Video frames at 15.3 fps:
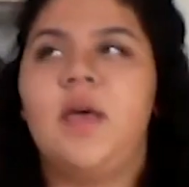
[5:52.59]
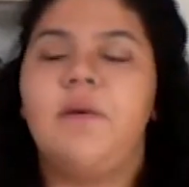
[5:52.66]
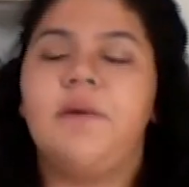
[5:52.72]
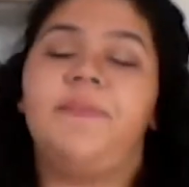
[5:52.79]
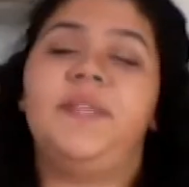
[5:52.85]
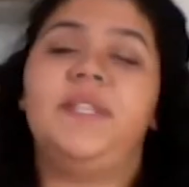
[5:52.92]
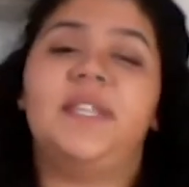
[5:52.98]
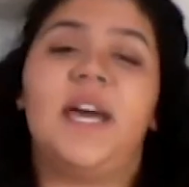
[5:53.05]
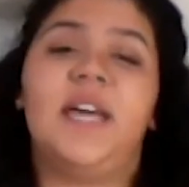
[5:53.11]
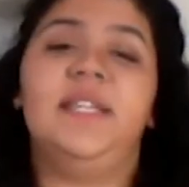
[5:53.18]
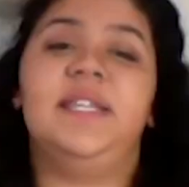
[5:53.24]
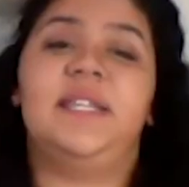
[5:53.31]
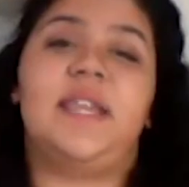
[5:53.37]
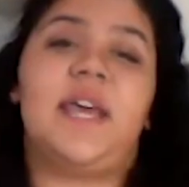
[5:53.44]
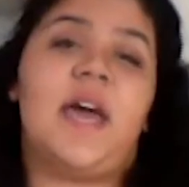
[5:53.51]
But besides
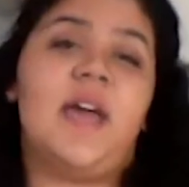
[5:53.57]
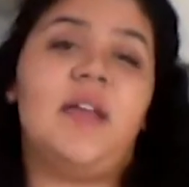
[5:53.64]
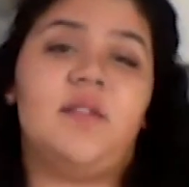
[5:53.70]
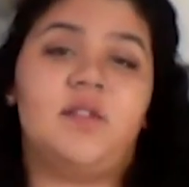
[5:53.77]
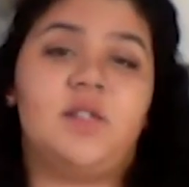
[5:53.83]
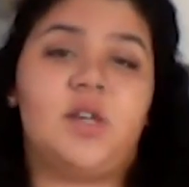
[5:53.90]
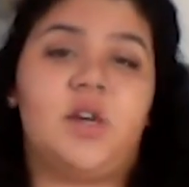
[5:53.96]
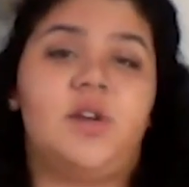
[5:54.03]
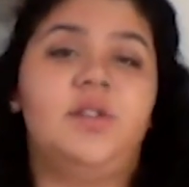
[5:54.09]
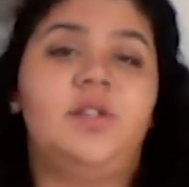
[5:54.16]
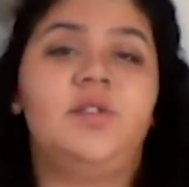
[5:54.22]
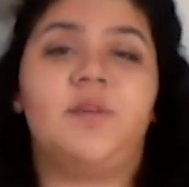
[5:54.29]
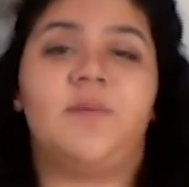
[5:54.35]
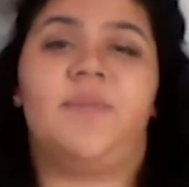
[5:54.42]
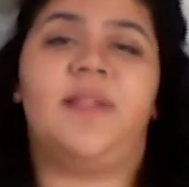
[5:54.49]
that, there's
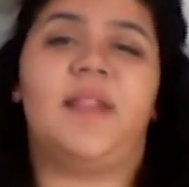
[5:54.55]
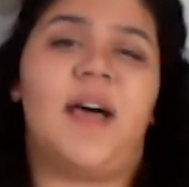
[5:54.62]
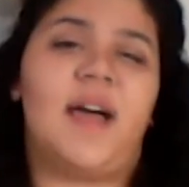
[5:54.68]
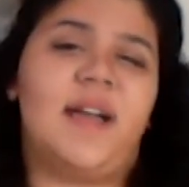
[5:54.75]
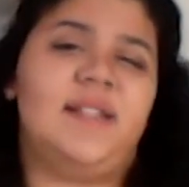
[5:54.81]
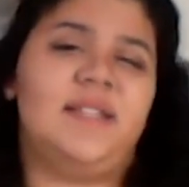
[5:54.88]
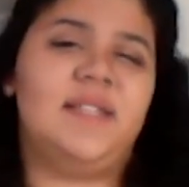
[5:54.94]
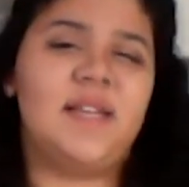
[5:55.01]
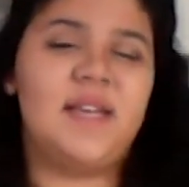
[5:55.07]
also the plot.